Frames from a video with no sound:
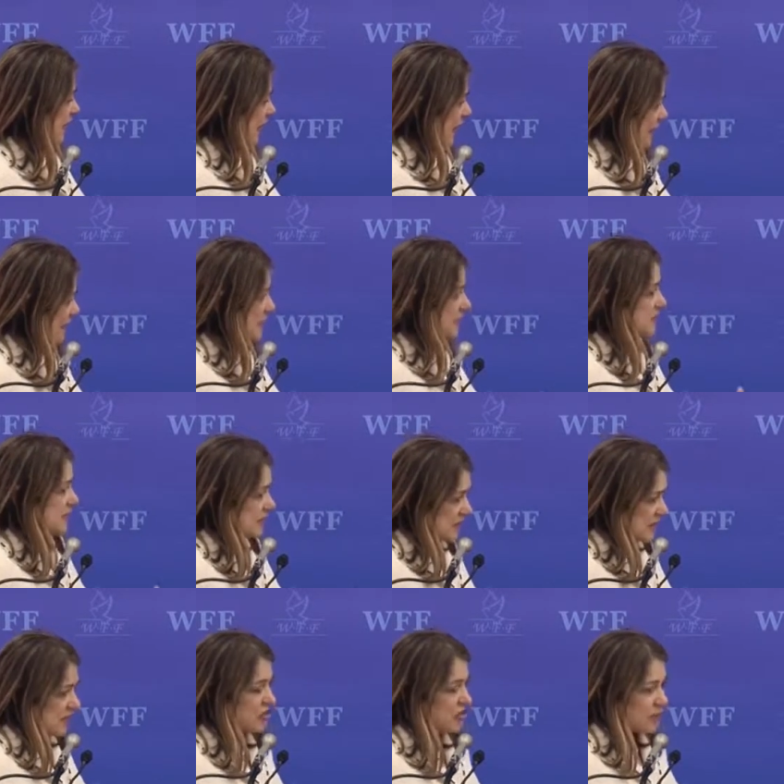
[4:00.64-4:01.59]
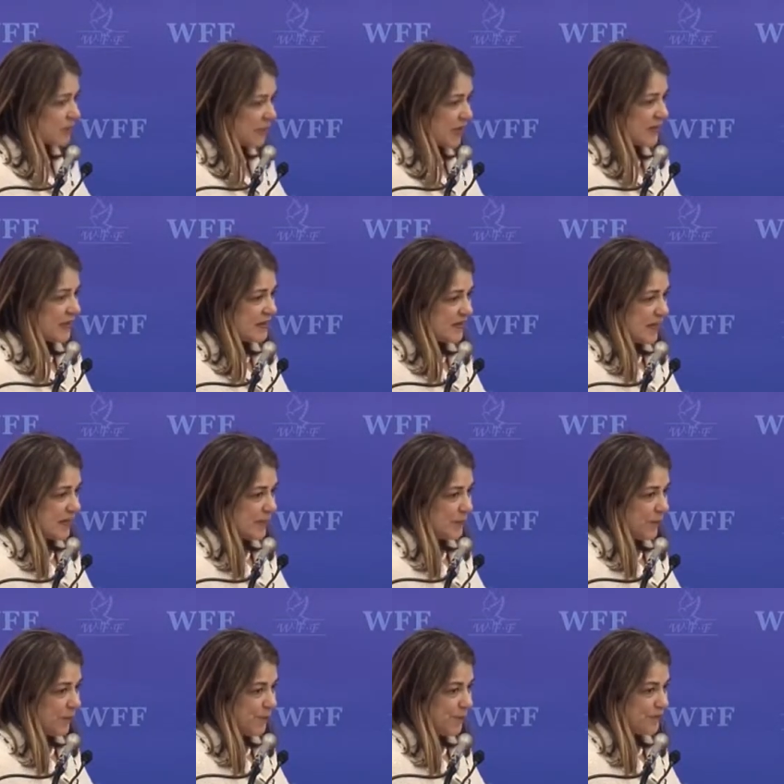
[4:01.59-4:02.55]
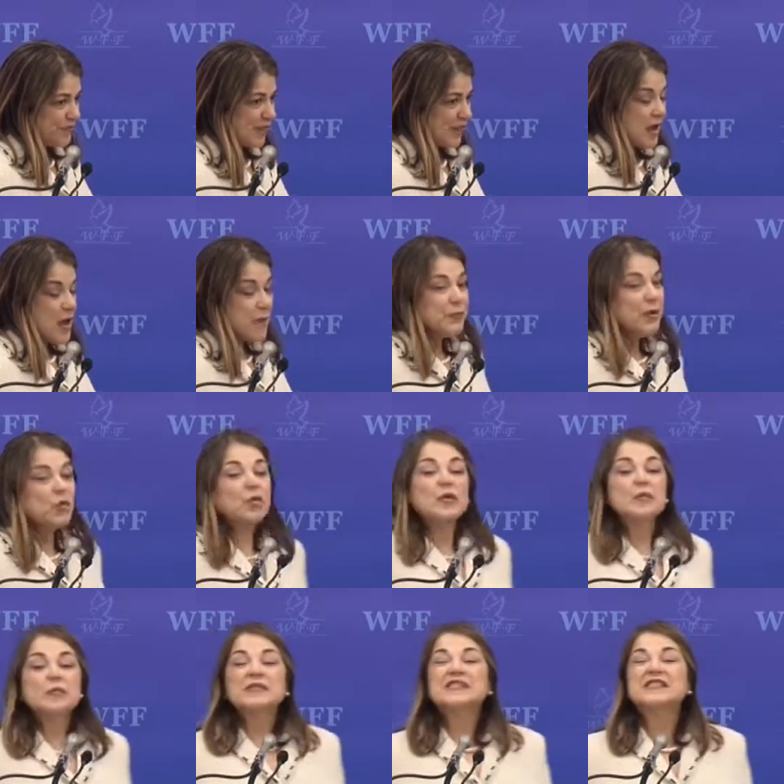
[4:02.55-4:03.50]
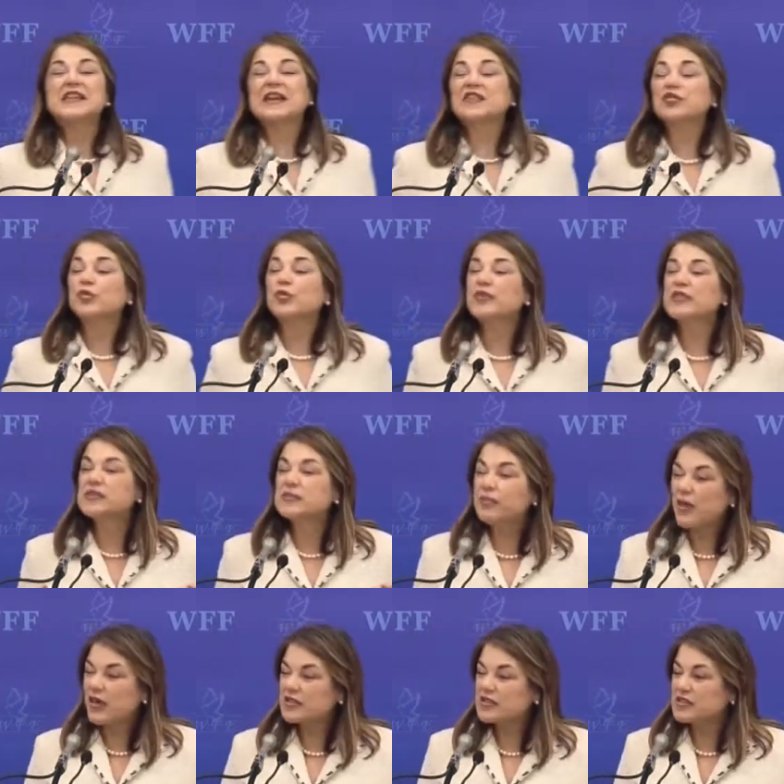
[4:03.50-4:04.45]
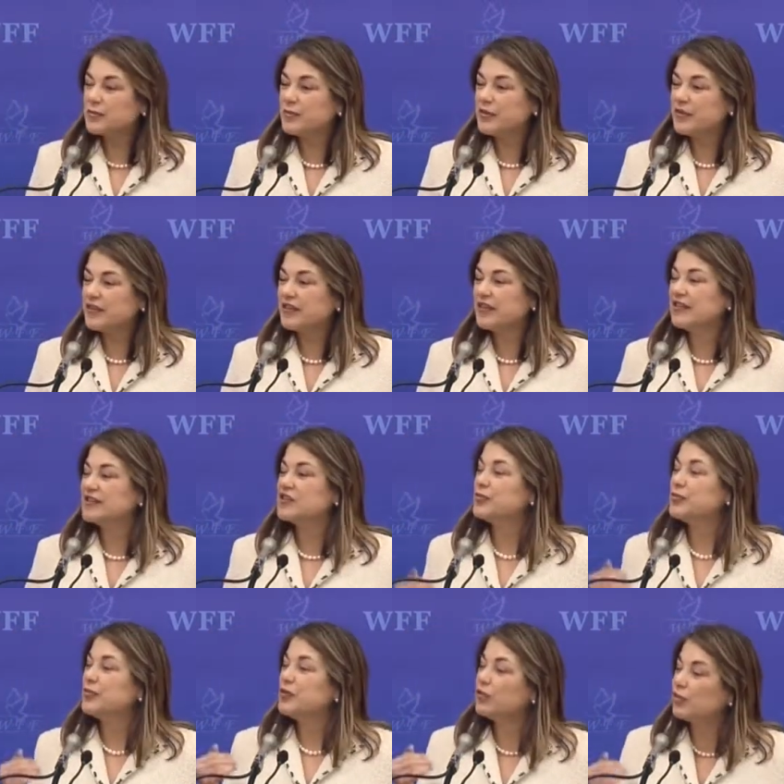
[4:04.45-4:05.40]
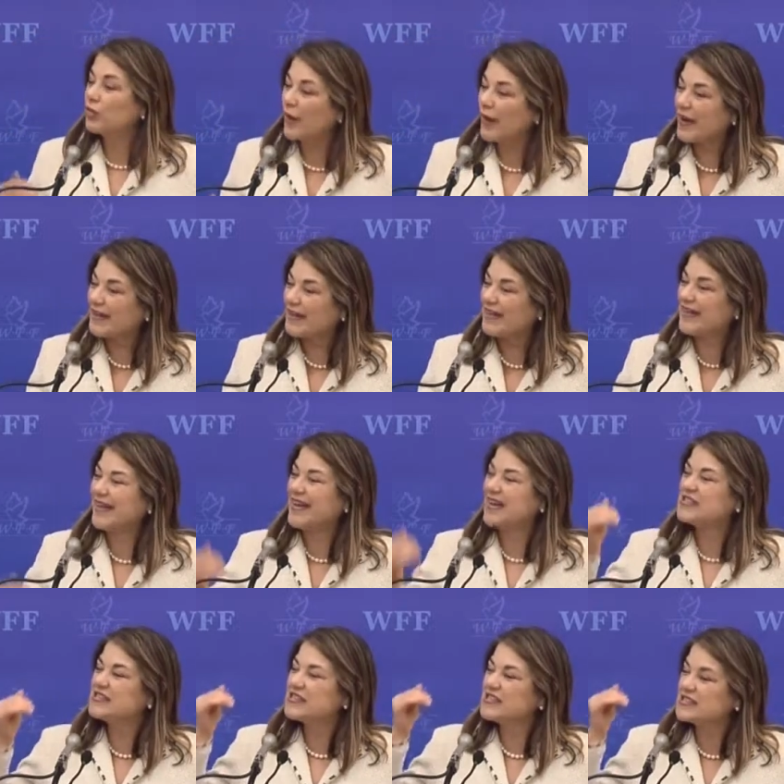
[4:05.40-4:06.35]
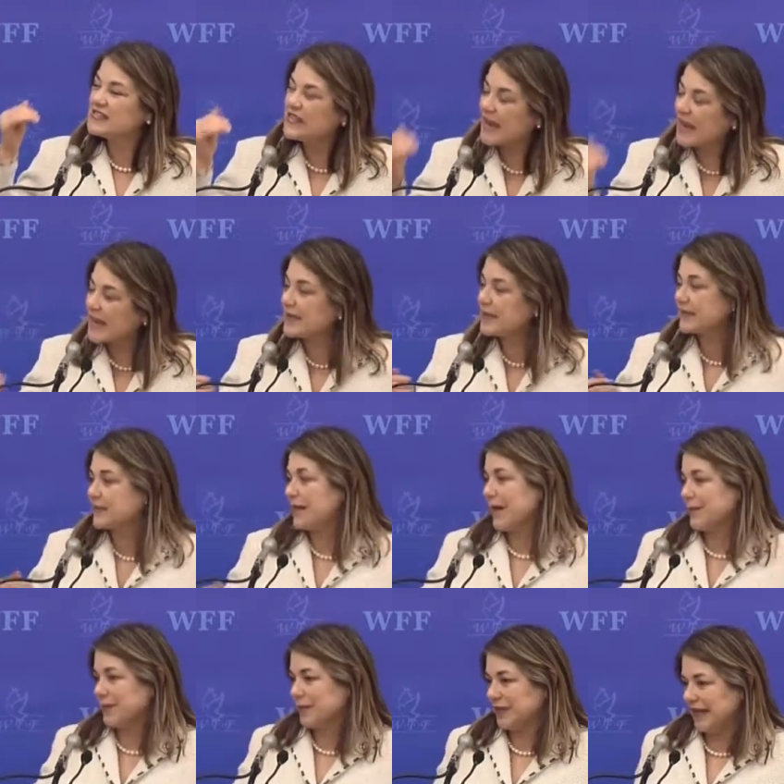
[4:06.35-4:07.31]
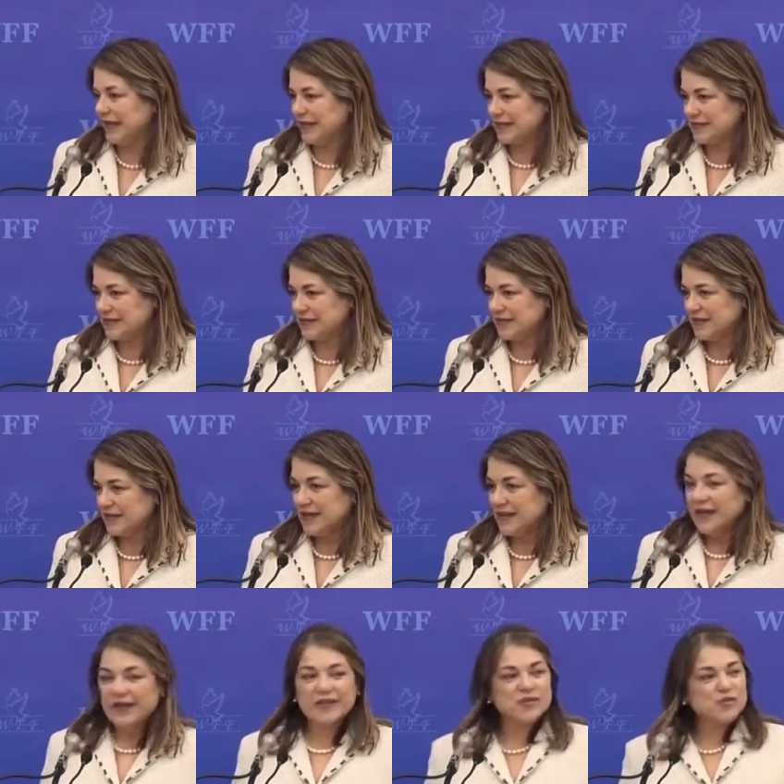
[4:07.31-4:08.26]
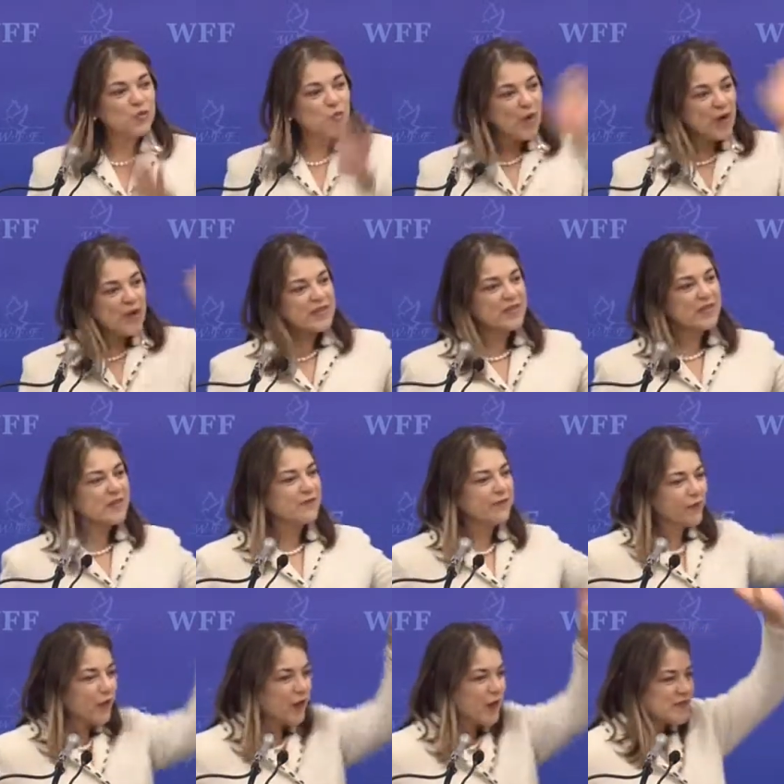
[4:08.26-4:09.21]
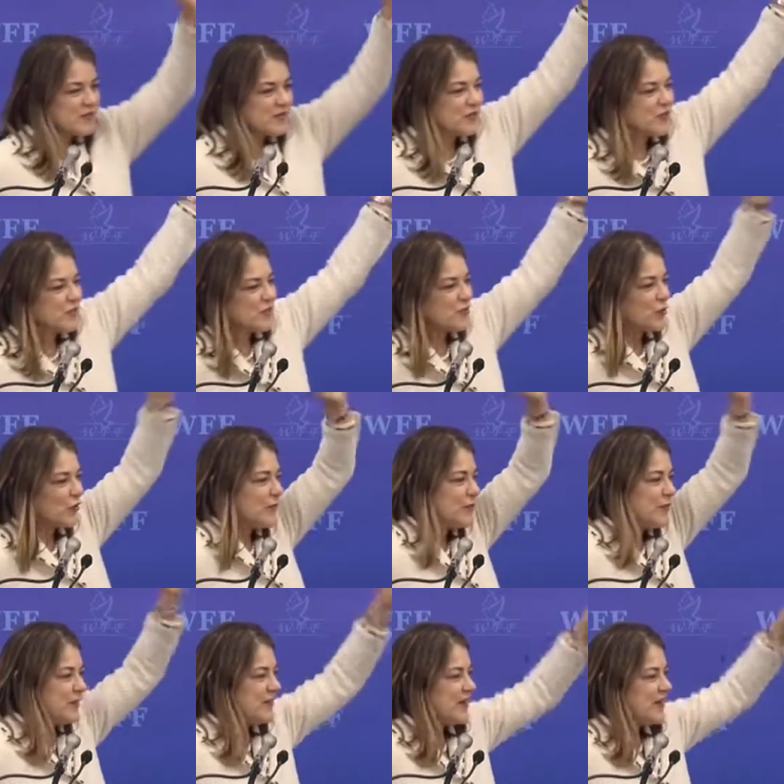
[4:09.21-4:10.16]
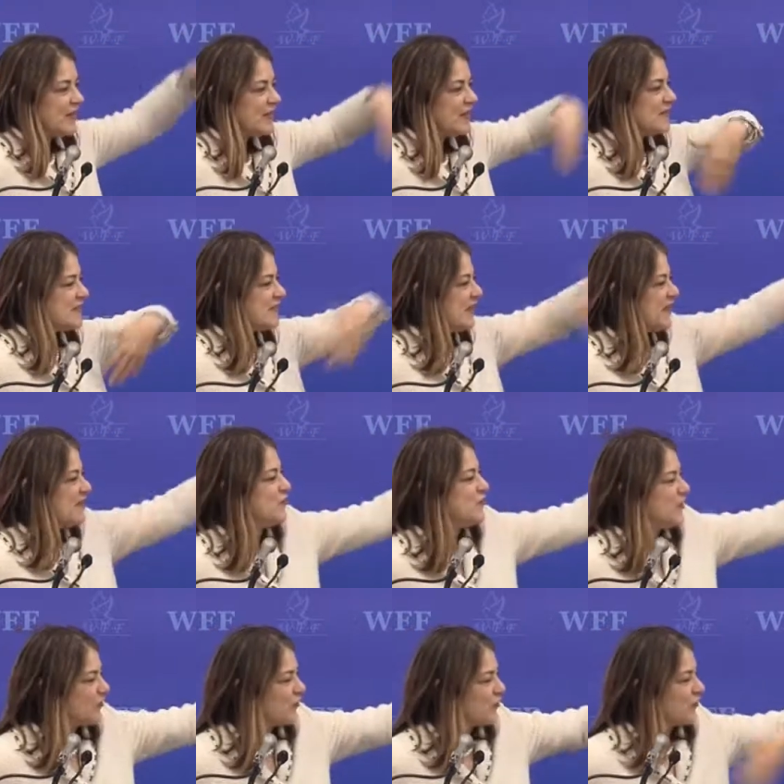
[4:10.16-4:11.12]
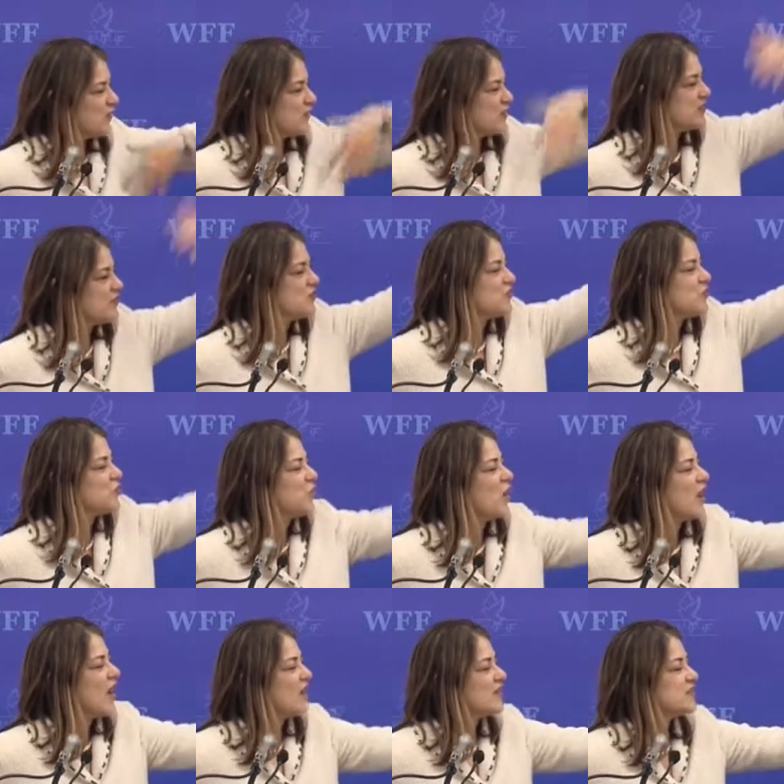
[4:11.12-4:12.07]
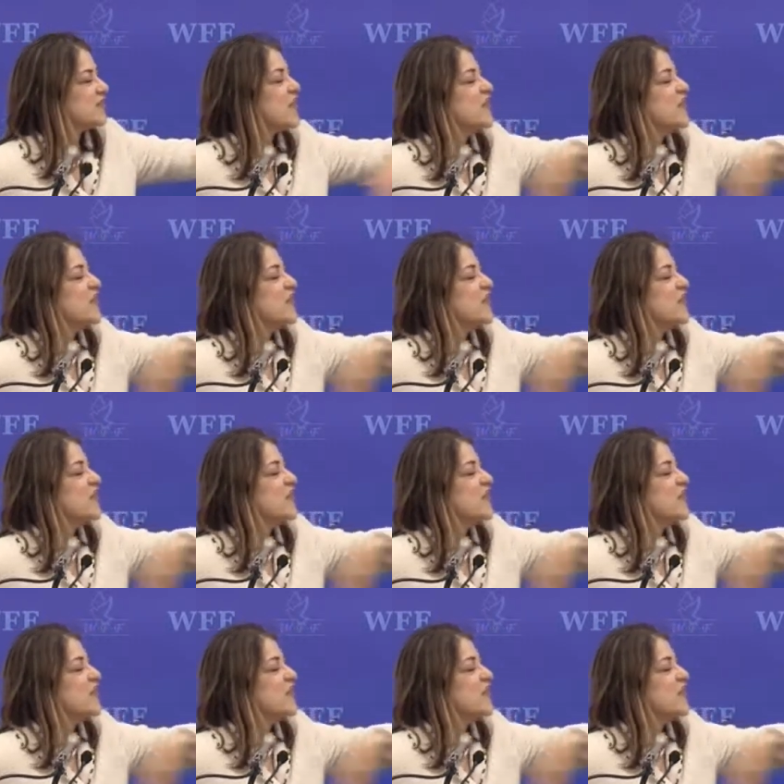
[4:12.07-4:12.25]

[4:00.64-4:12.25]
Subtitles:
at the decision-making table, but we must take the responsibility to be ready and to take that place. It's one thing for us to scream and yell and say, you never listen to us,